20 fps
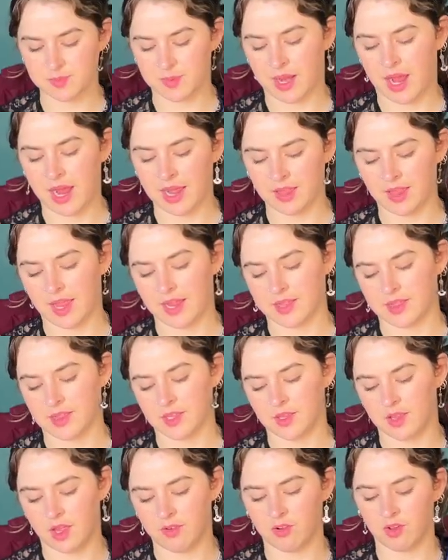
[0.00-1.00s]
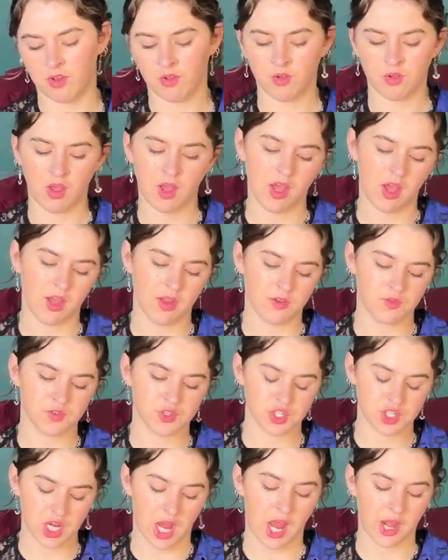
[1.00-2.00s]
but I like the level of
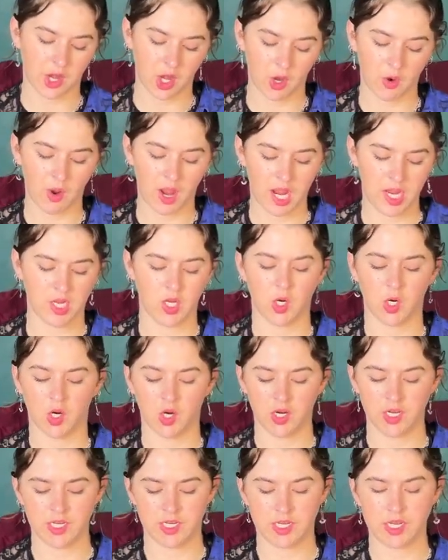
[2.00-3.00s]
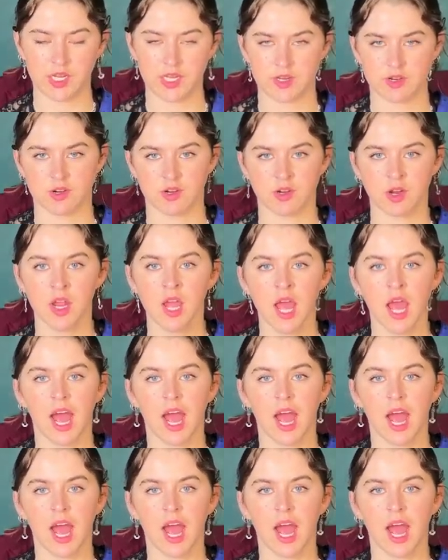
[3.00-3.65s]
shadow I got in here.